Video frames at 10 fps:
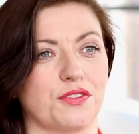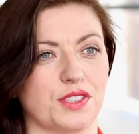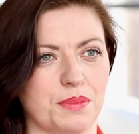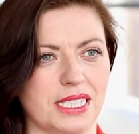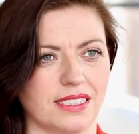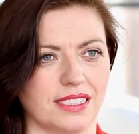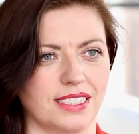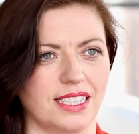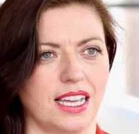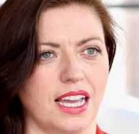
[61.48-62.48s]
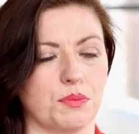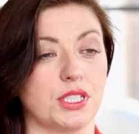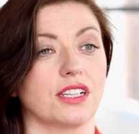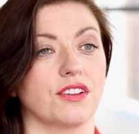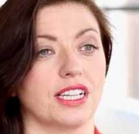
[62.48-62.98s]
for the business,
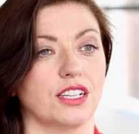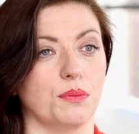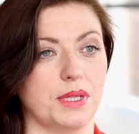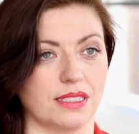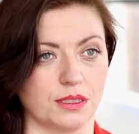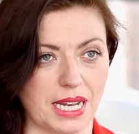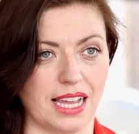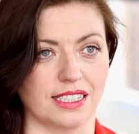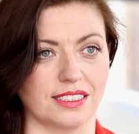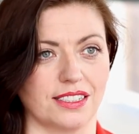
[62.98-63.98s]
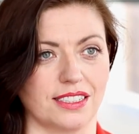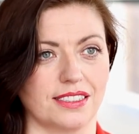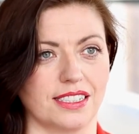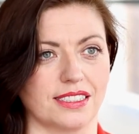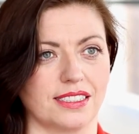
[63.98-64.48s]
particularly on the business planning side
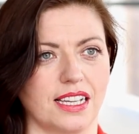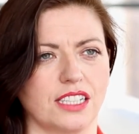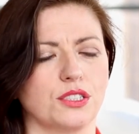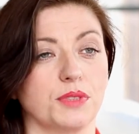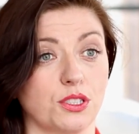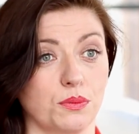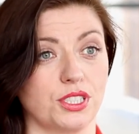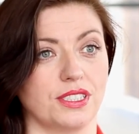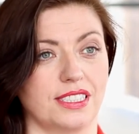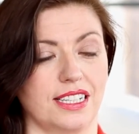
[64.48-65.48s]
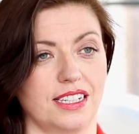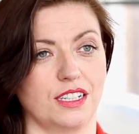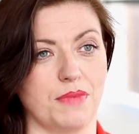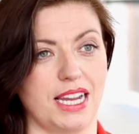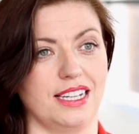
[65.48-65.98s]
of things. And some assumptions that I
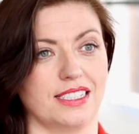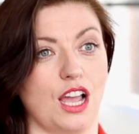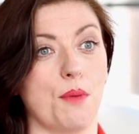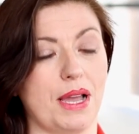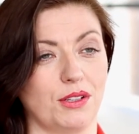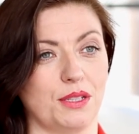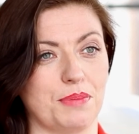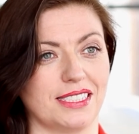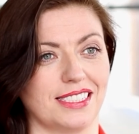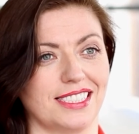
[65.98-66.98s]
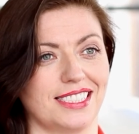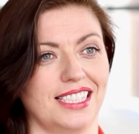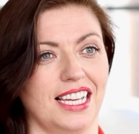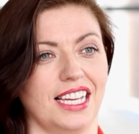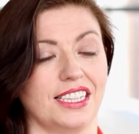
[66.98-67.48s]
had made about the
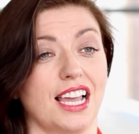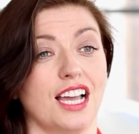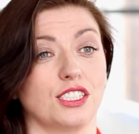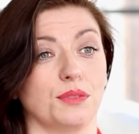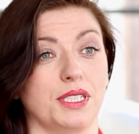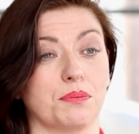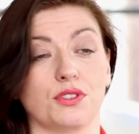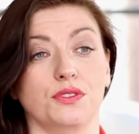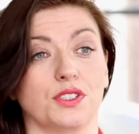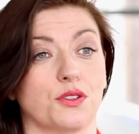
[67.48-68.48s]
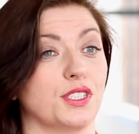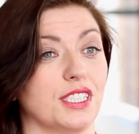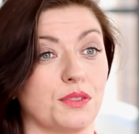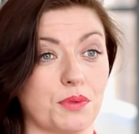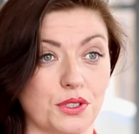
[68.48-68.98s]
business, they had to be proven or
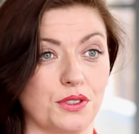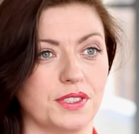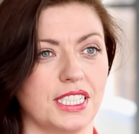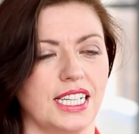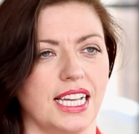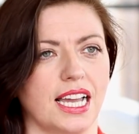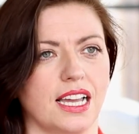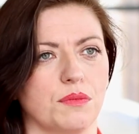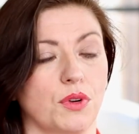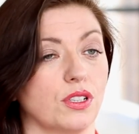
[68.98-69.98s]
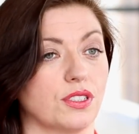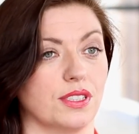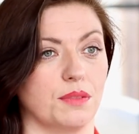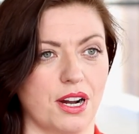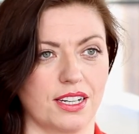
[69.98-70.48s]
disproved,
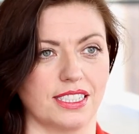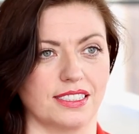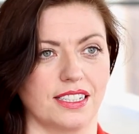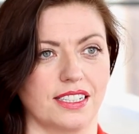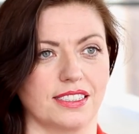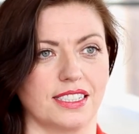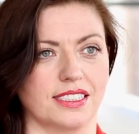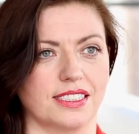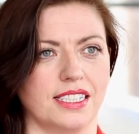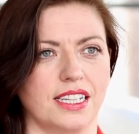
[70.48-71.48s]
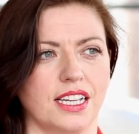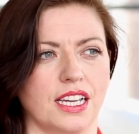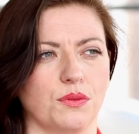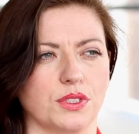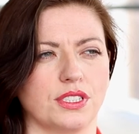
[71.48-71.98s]
also on the marketing side of things.
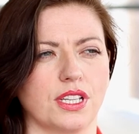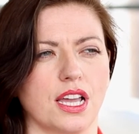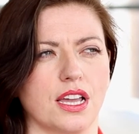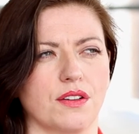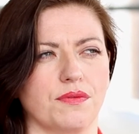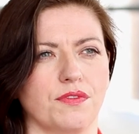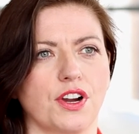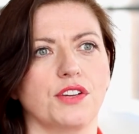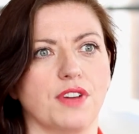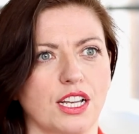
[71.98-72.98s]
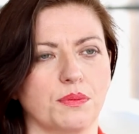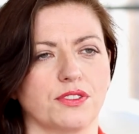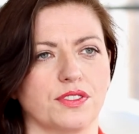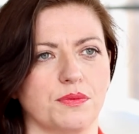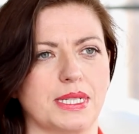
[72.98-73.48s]
It was very
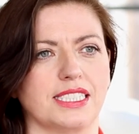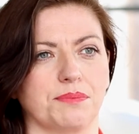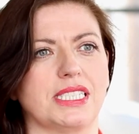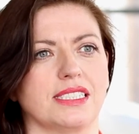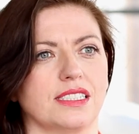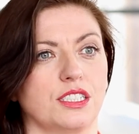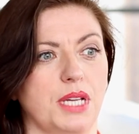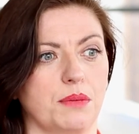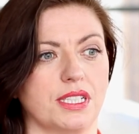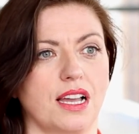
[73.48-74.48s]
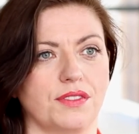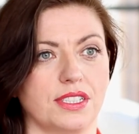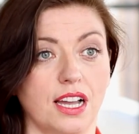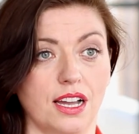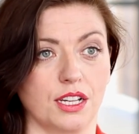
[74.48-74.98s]
valuable for the business to be able to have
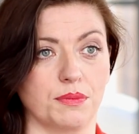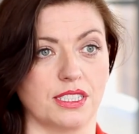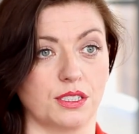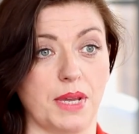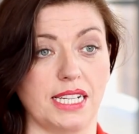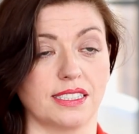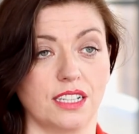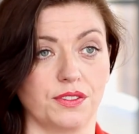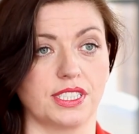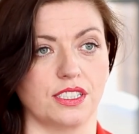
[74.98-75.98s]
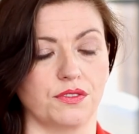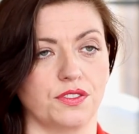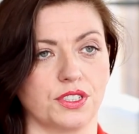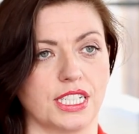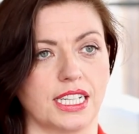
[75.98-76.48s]
the time and the space and obviously the
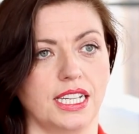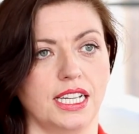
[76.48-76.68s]
funding